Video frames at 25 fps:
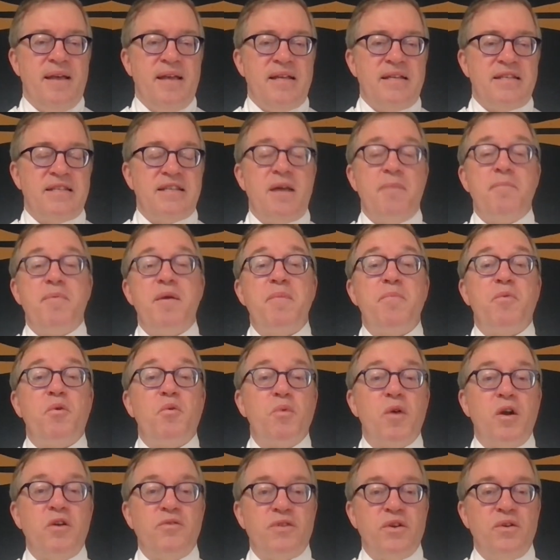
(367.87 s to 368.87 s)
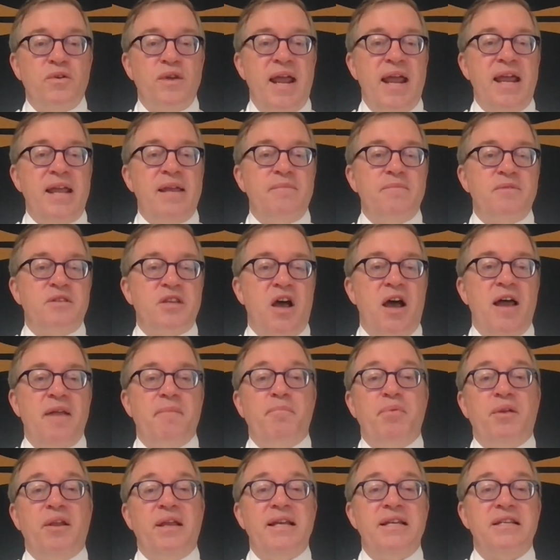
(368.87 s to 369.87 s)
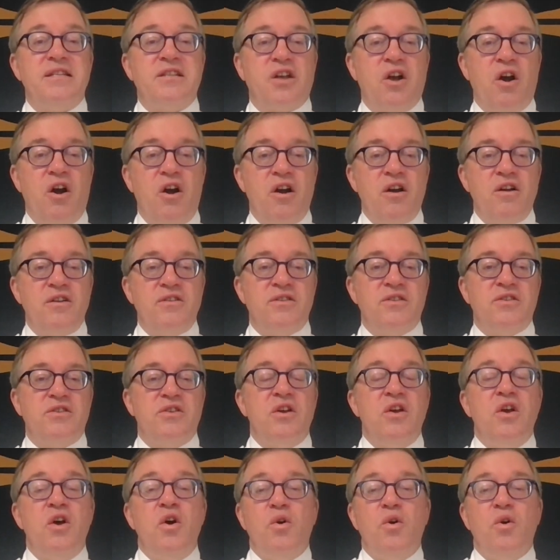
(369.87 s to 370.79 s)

Some people wrote their names on place cards